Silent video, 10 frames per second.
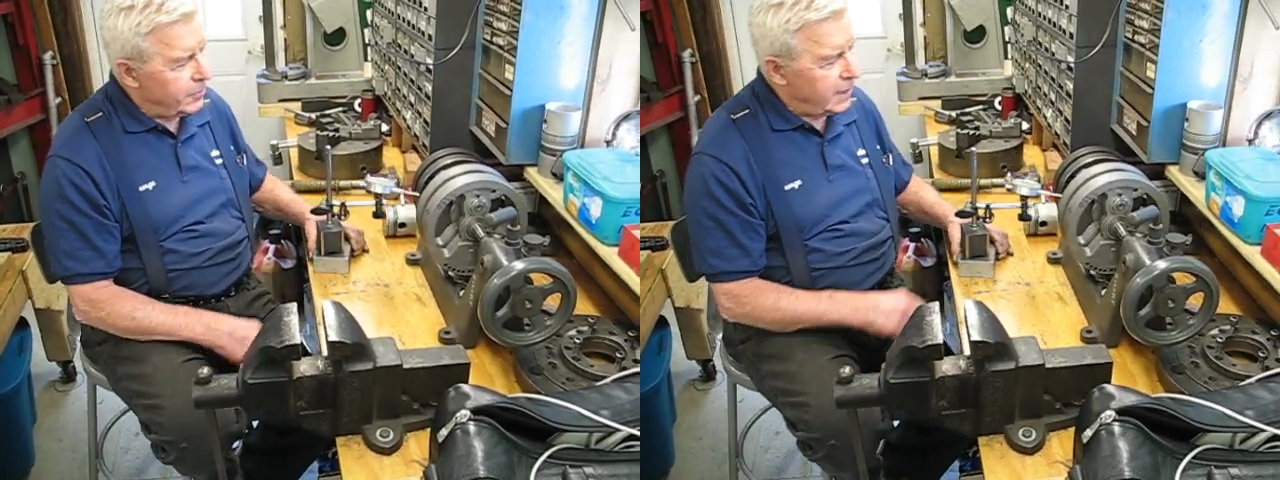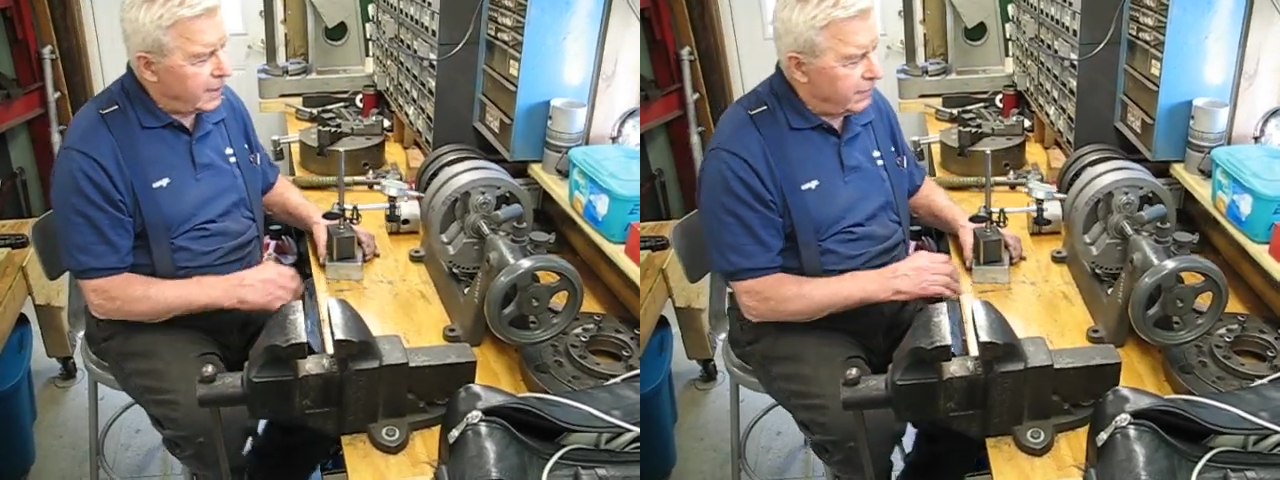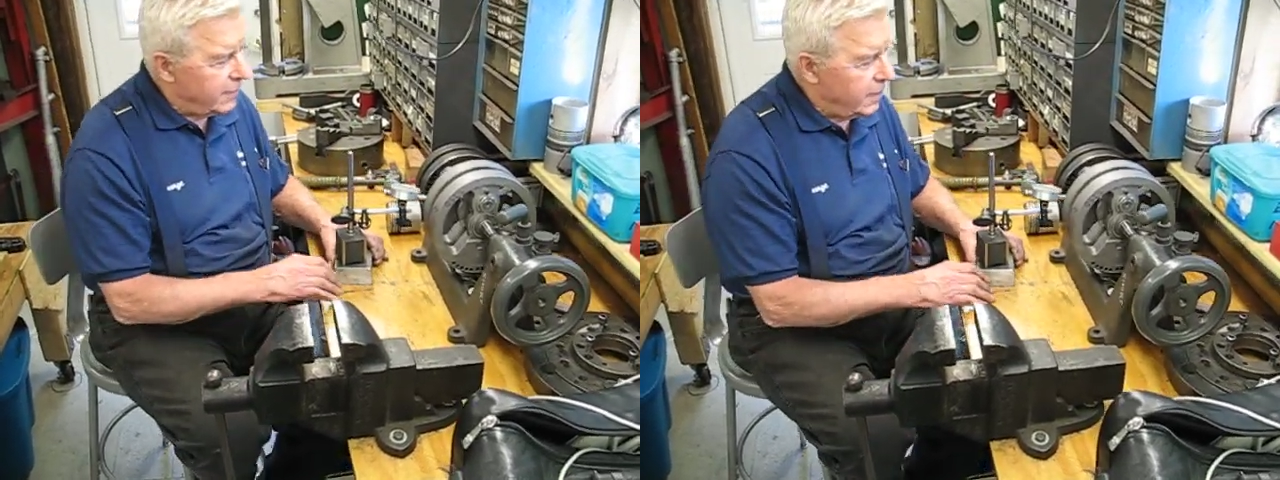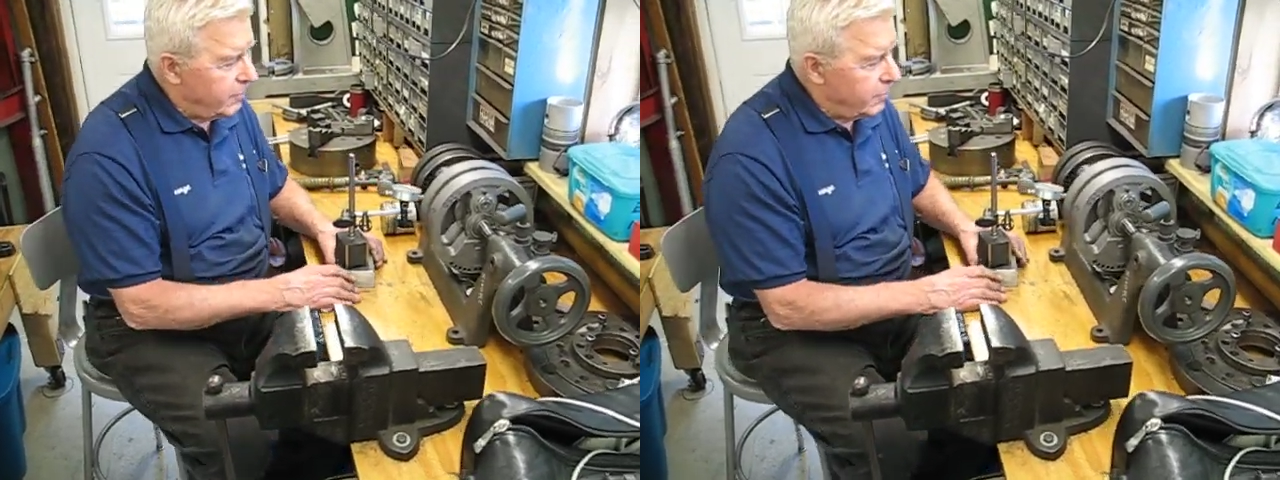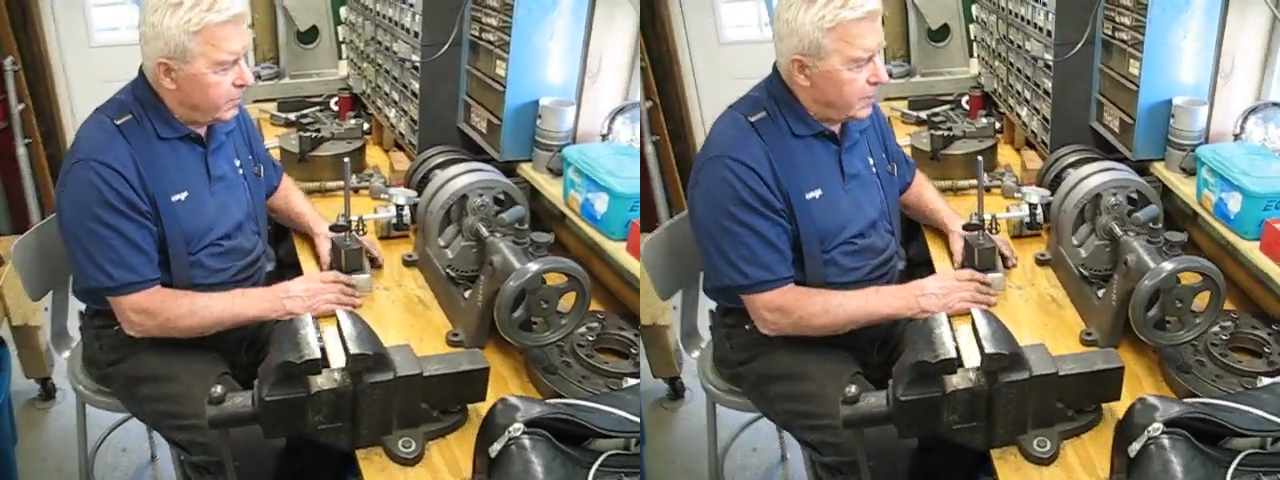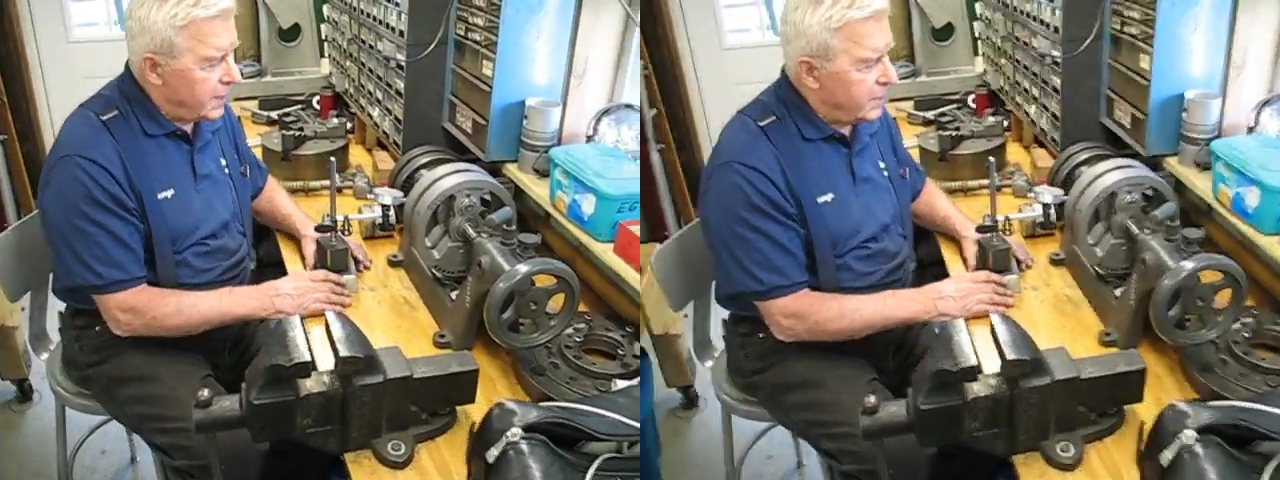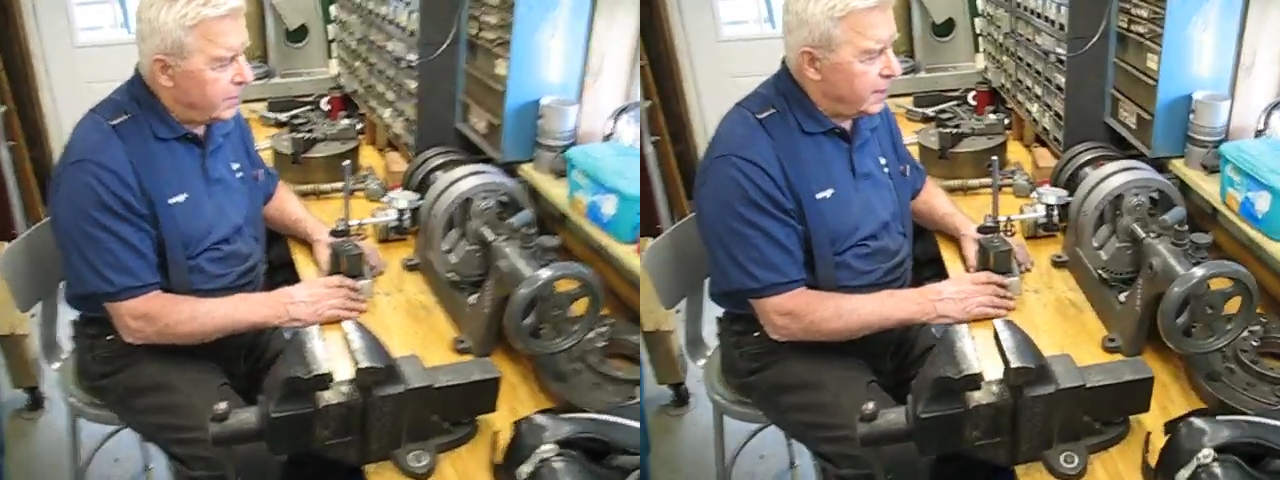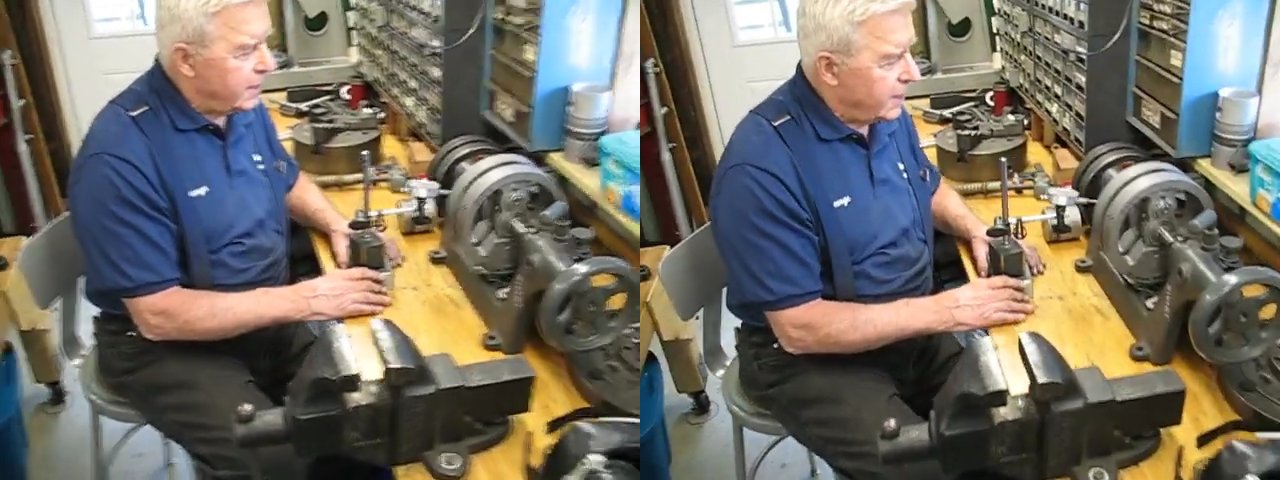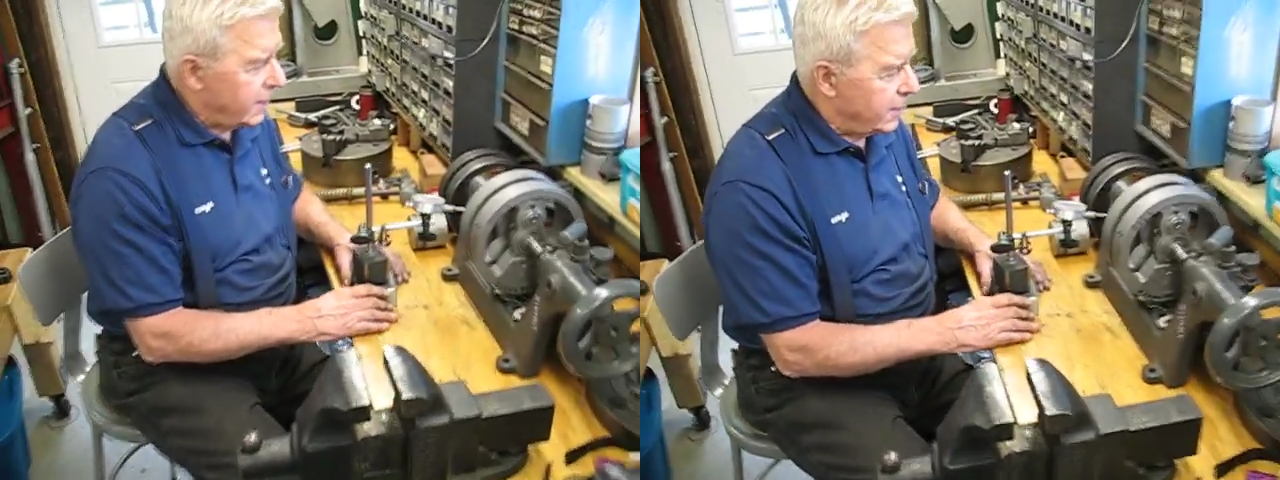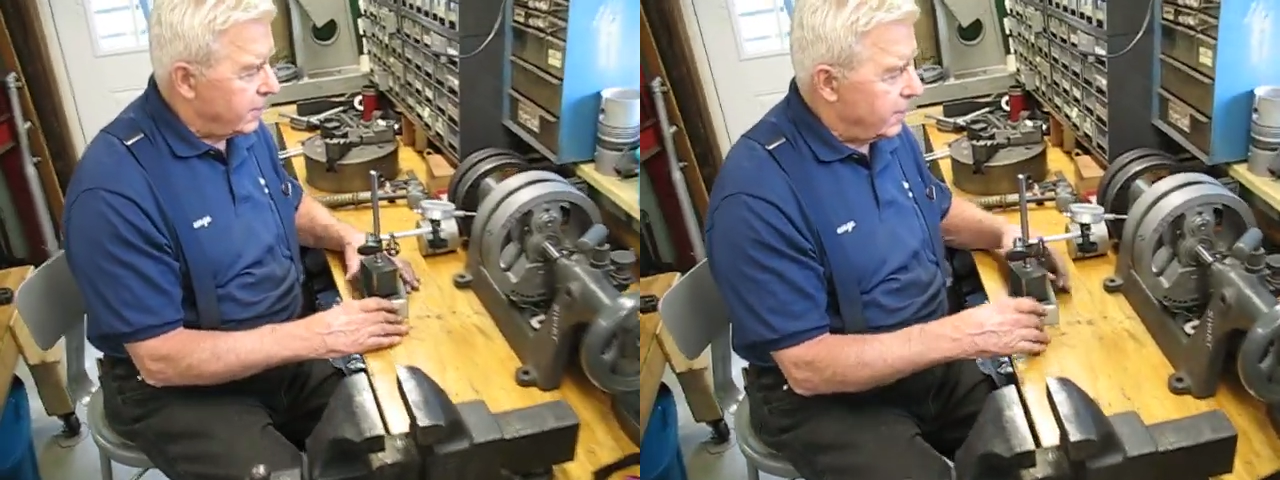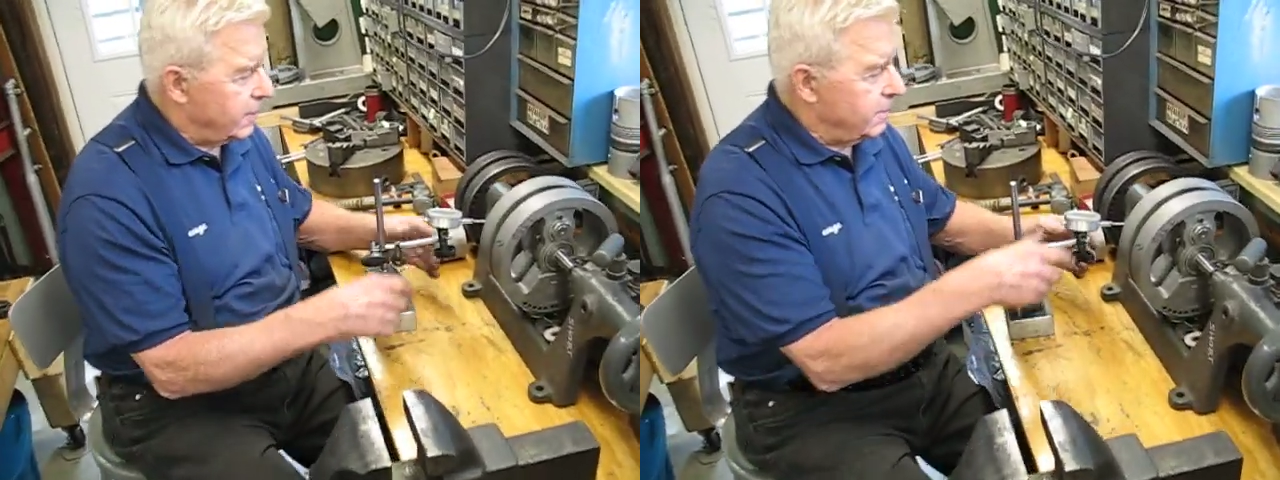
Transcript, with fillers: we have a modern indicator here.